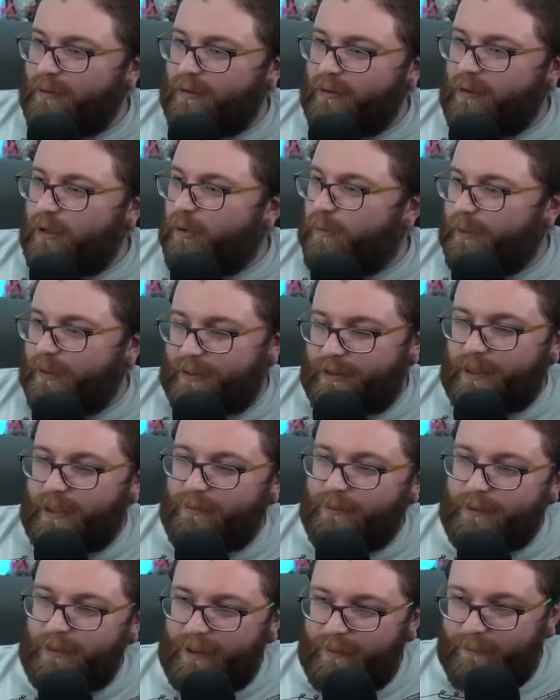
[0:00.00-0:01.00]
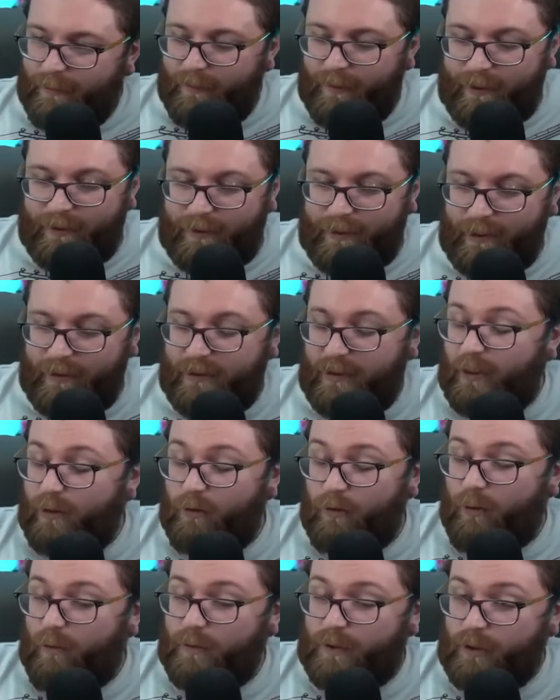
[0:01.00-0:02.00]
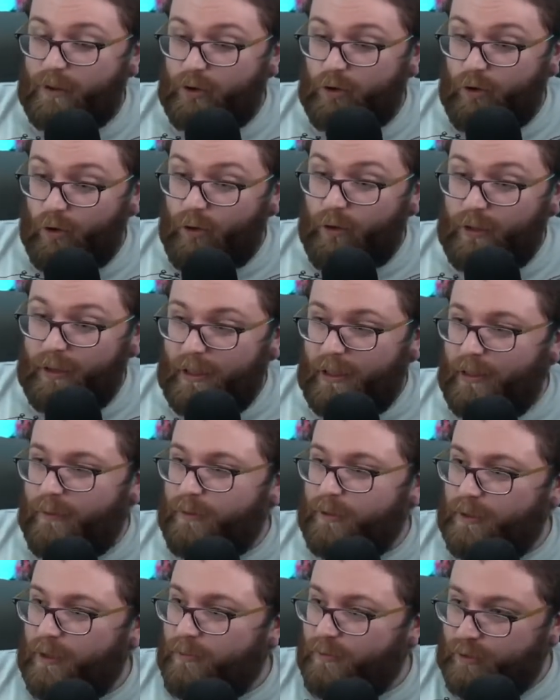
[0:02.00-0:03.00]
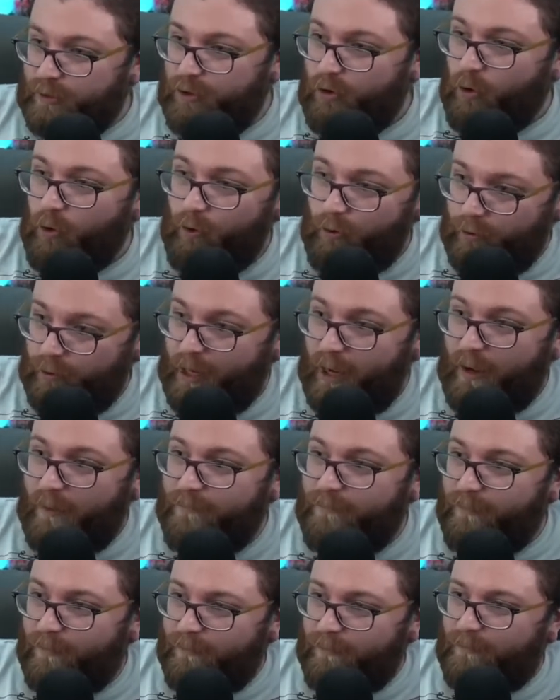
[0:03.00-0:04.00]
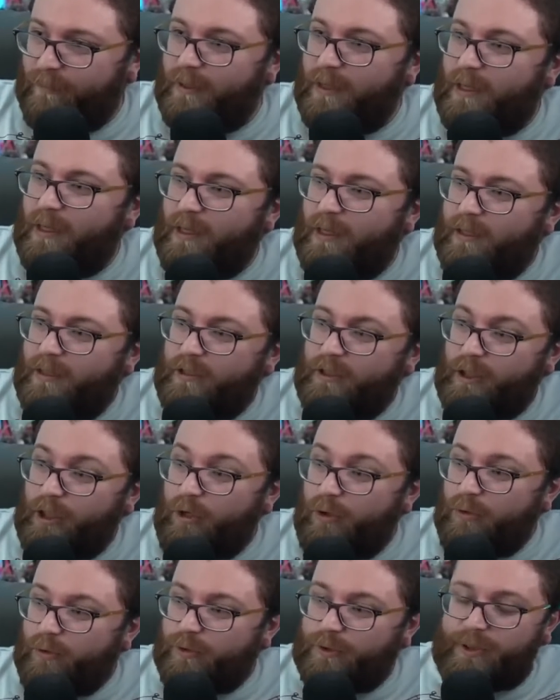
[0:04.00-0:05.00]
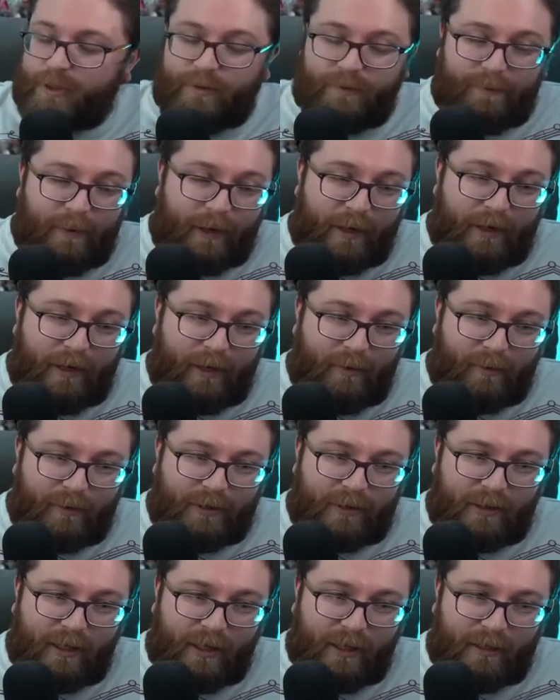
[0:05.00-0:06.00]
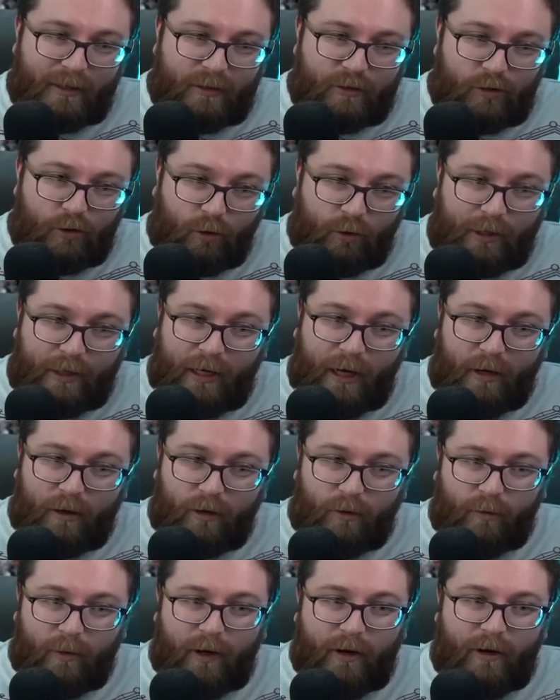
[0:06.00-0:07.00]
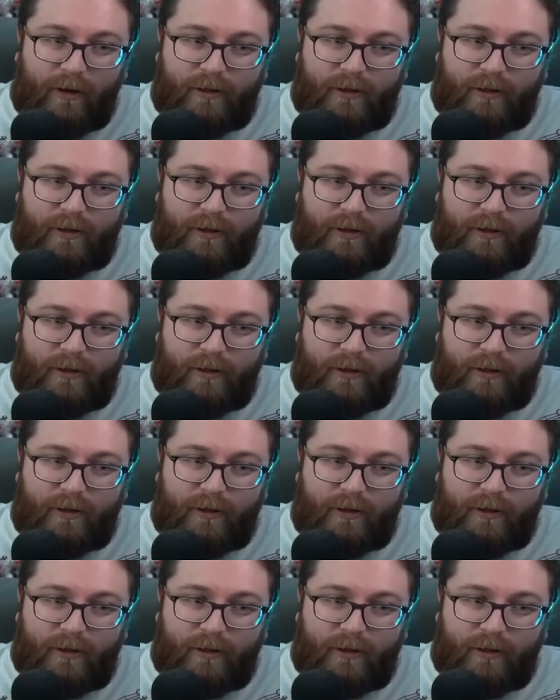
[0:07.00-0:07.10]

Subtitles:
Nobody's gonna believe me when I say this. The underwear wasn't dirty. It was torn up from use, but it wasn't like dirty underwear.